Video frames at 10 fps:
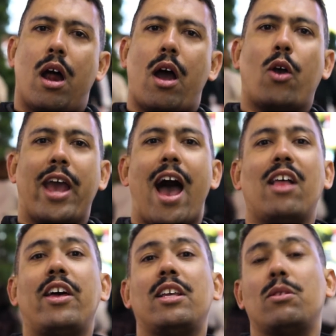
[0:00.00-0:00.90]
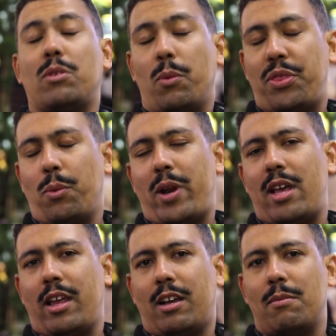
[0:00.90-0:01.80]
Okay, what
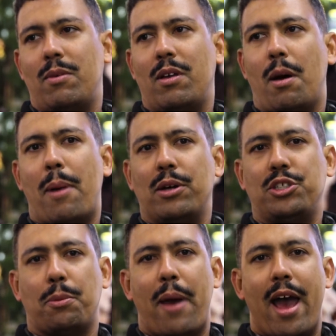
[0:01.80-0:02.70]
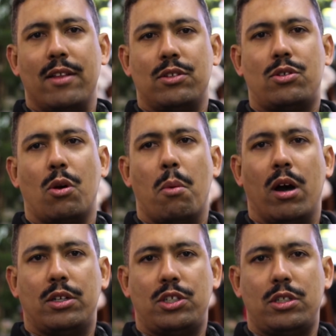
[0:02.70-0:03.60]
I like about Japan so
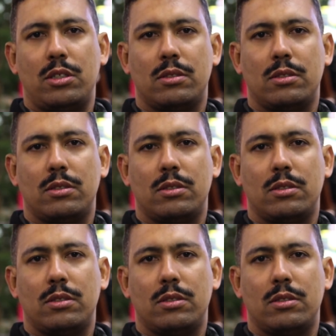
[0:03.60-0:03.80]
much,